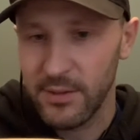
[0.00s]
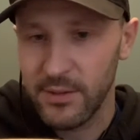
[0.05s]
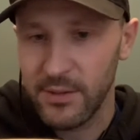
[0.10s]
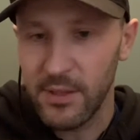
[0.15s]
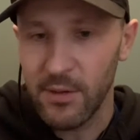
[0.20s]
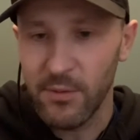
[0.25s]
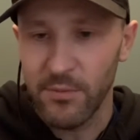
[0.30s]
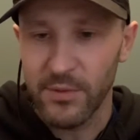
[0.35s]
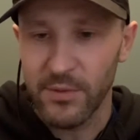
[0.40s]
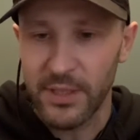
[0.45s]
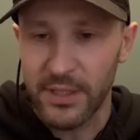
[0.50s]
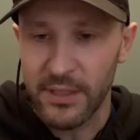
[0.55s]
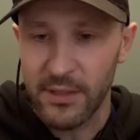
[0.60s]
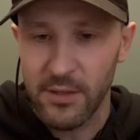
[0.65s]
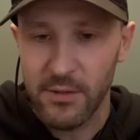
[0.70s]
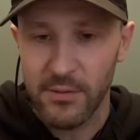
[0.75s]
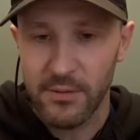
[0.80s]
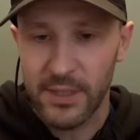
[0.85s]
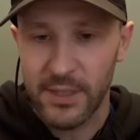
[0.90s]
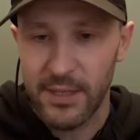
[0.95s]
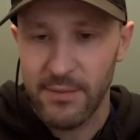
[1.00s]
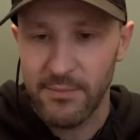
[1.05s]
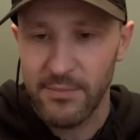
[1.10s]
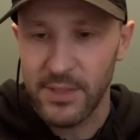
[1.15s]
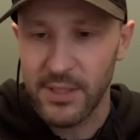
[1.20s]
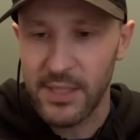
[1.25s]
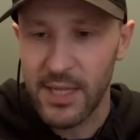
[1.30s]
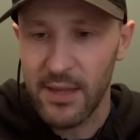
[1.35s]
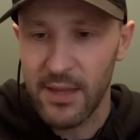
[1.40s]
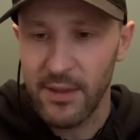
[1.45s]
Don't really know. Kim
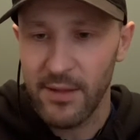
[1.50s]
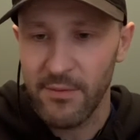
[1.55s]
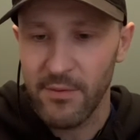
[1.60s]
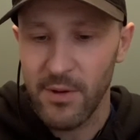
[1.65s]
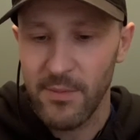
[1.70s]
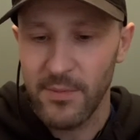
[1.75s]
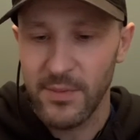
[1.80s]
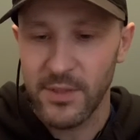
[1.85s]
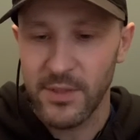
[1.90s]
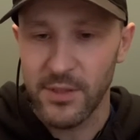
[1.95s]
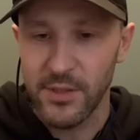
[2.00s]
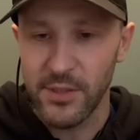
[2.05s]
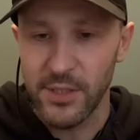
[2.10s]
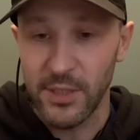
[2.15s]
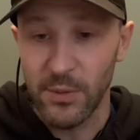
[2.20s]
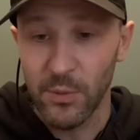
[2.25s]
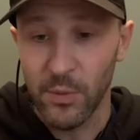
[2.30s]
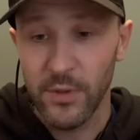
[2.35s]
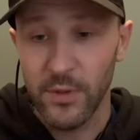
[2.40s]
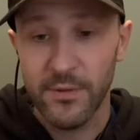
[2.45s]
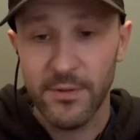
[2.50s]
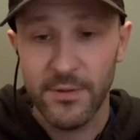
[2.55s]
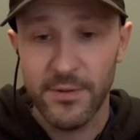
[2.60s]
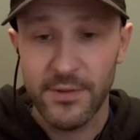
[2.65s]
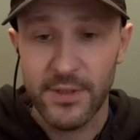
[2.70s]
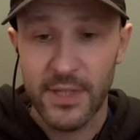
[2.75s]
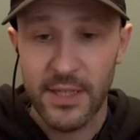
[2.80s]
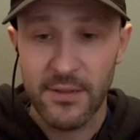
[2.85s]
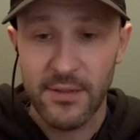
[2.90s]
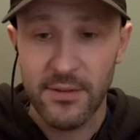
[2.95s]
Stanley Robinson. Gene Wolfe
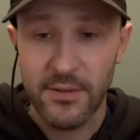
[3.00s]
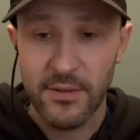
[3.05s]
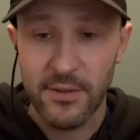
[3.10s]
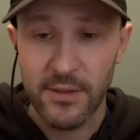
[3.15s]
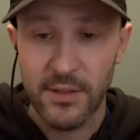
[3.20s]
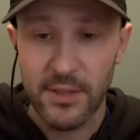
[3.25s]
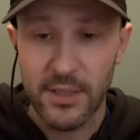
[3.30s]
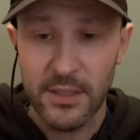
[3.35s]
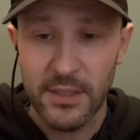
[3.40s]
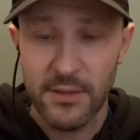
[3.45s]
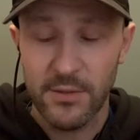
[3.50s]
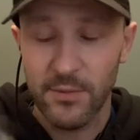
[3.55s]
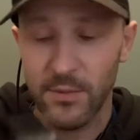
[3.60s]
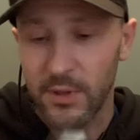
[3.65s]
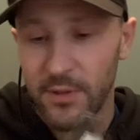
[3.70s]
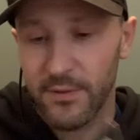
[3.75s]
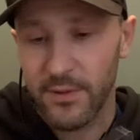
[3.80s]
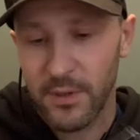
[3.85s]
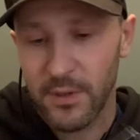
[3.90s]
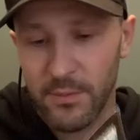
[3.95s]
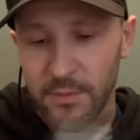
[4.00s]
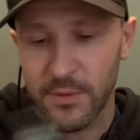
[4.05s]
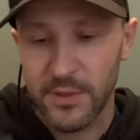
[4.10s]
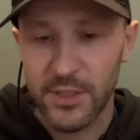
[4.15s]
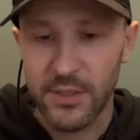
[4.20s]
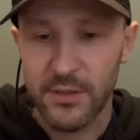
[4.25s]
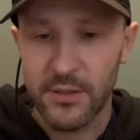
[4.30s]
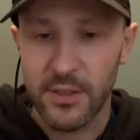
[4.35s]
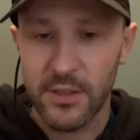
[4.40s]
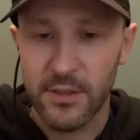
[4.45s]
says it's one of our
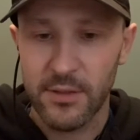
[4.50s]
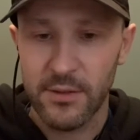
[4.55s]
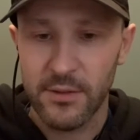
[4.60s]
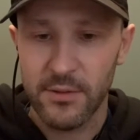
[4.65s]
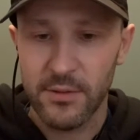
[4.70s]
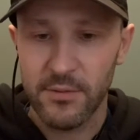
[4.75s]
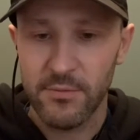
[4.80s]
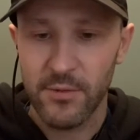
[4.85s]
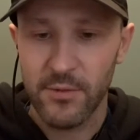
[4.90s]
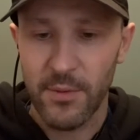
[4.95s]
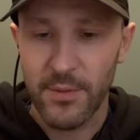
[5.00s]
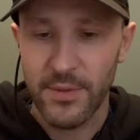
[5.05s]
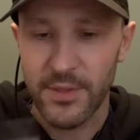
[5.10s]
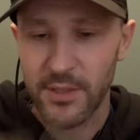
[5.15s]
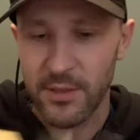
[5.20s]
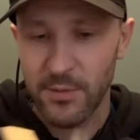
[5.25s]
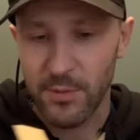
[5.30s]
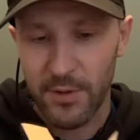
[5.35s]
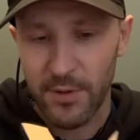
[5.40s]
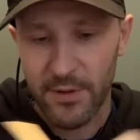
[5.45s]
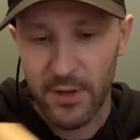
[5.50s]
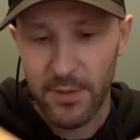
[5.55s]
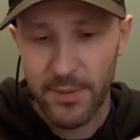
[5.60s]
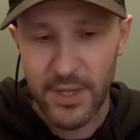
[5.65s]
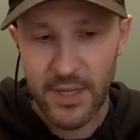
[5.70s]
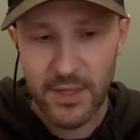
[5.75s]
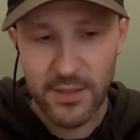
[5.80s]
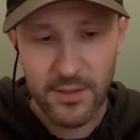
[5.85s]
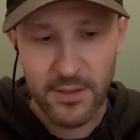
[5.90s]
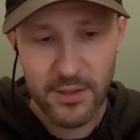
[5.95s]
that Robinson is one of our
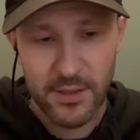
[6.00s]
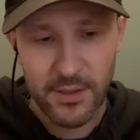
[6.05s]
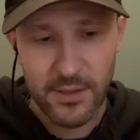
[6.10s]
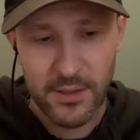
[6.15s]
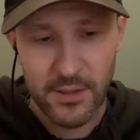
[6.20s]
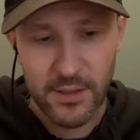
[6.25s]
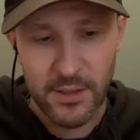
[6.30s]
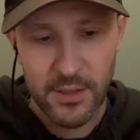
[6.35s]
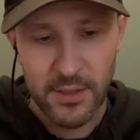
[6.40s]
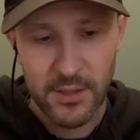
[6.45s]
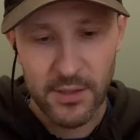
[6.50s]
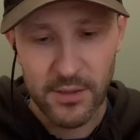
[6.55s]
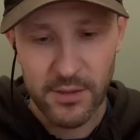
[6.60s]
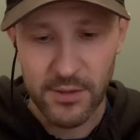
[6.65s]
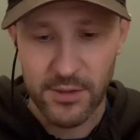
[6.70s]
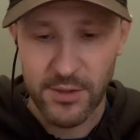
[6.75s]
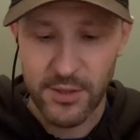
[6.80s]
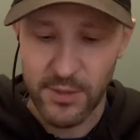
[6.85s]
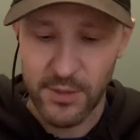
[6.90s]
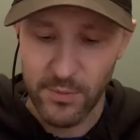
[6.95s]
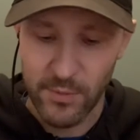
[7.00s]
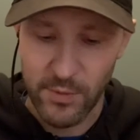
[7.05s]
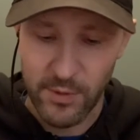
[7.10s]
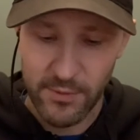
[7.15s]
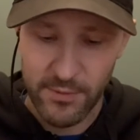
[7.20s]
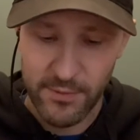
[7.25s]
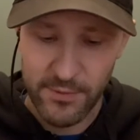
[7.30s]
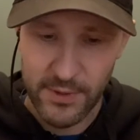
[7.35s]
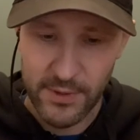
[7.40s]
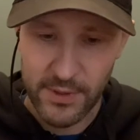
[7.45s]
best. Gene
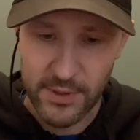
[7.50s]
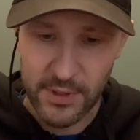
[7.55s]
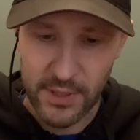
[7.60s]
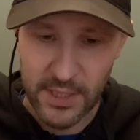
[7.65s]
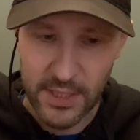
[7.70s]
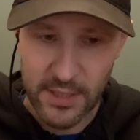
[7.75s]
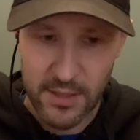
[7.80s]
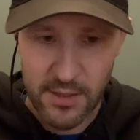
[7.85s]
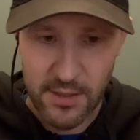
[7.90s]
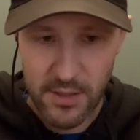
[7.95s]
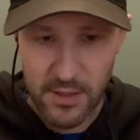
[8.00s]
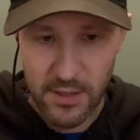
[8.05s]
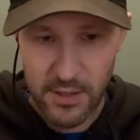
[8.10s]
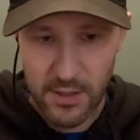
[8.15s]
Wolfe is a legend.